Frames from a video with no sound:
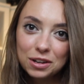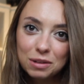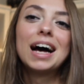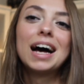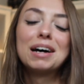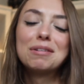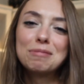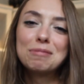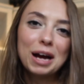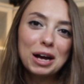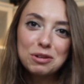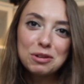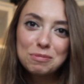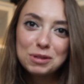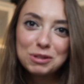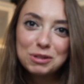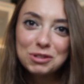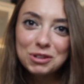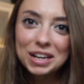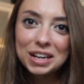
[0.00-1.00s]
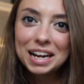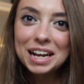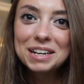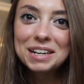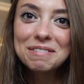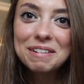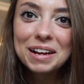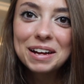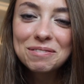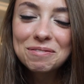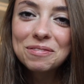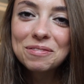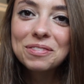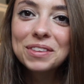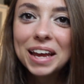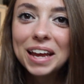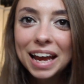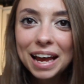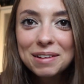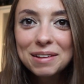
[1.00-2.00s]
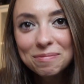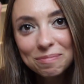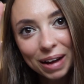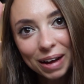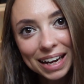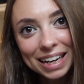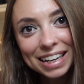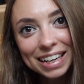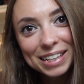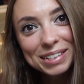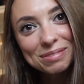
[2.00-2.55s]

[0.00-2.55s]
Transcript: I hope you enjoy it anyway. Okay, bye.